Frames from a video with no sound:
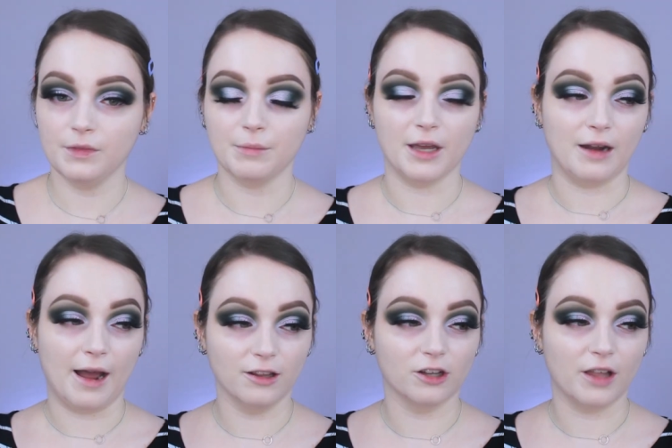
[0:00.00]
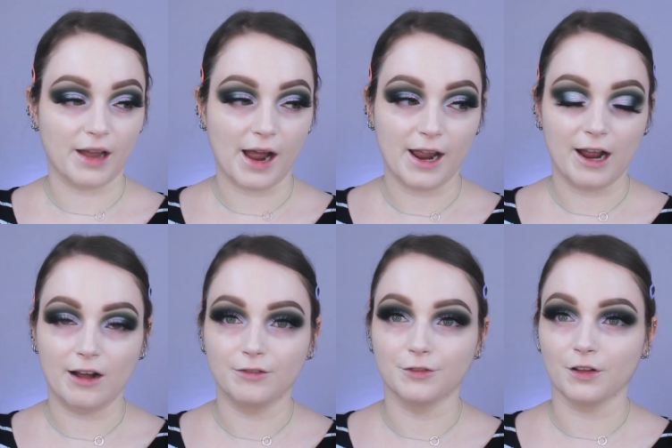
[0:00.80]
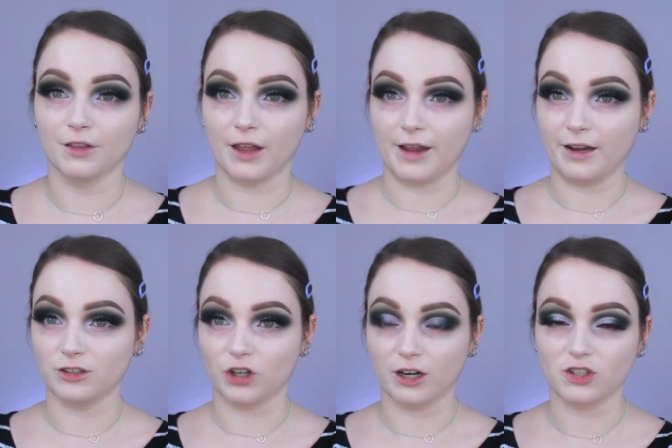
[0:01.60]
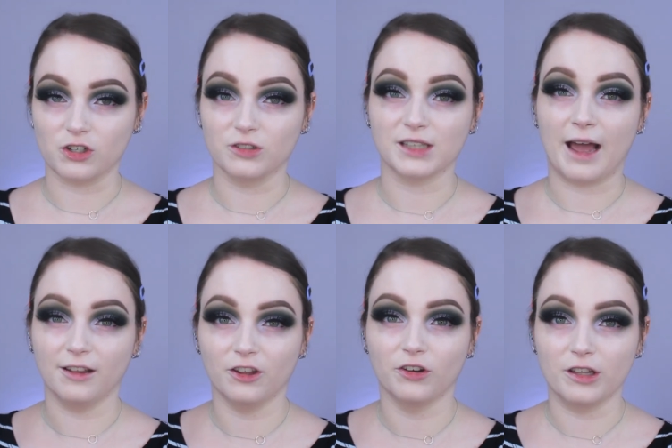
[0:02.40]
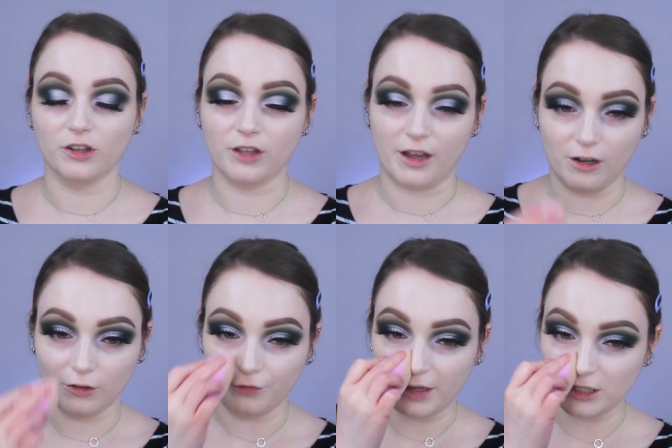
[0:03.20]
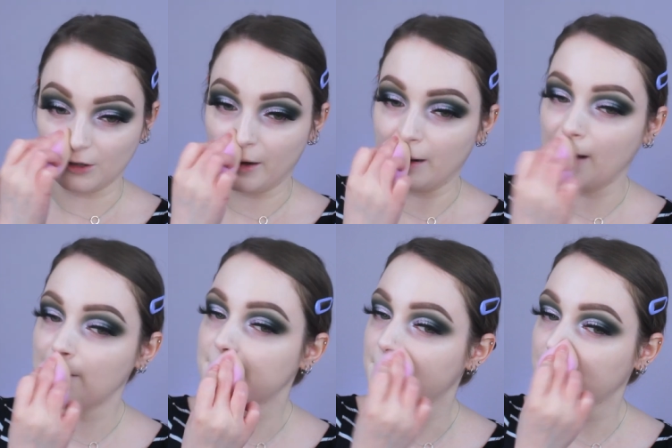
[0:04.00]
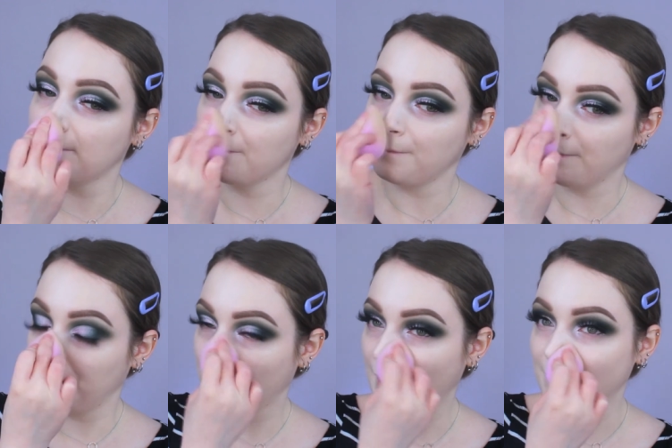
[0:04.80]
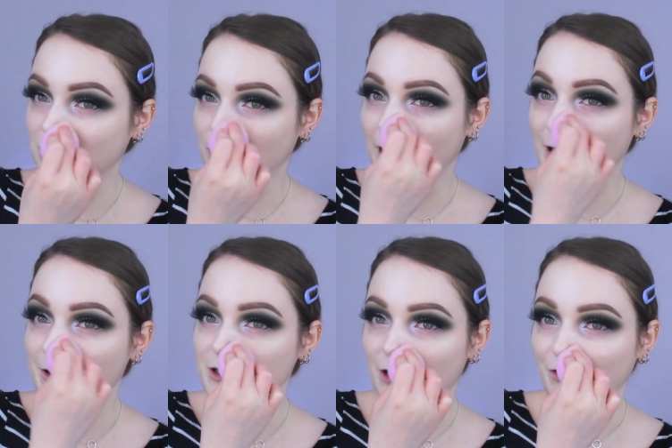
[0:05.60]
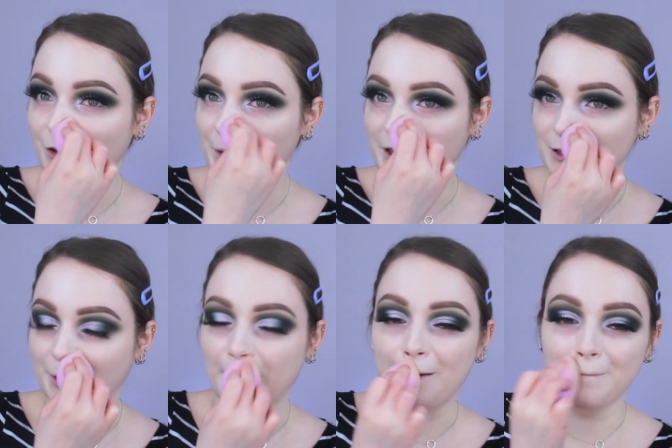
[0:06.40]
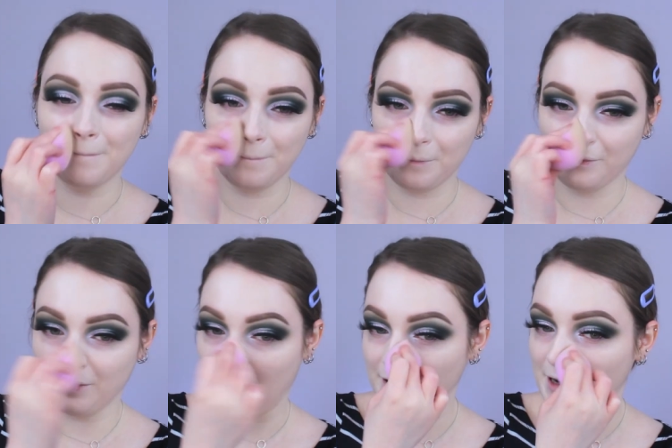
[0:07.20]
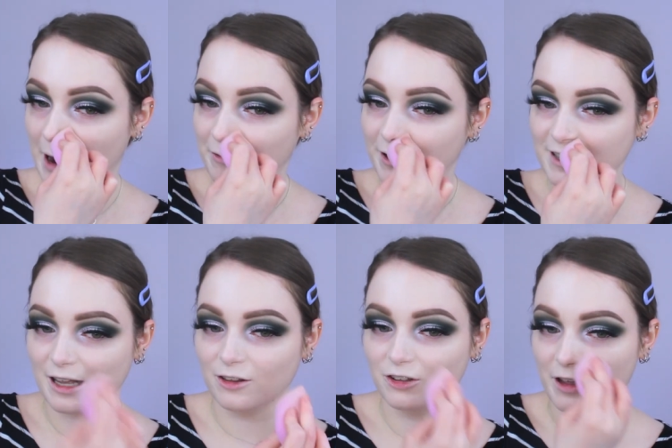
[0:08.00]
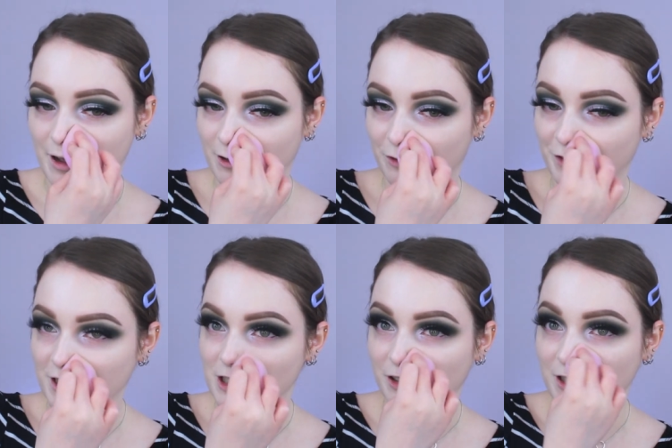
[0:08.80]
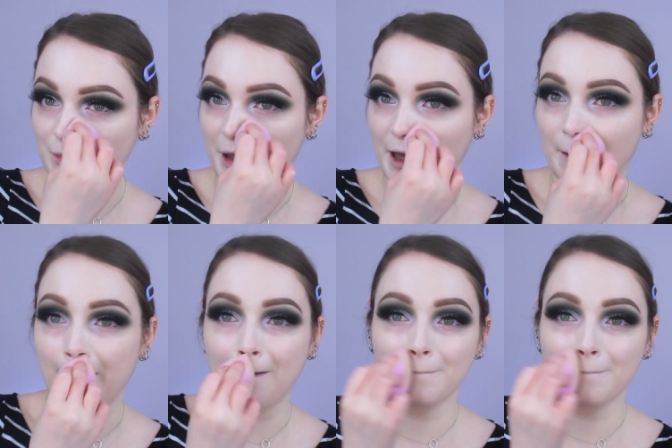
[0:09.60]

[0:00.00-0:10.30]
Man, I look like I have like dark circles. I literally look like Uncle Fester right now. I'm so not used to filming this part. I did not realize I looked like Uncle Fester this bad.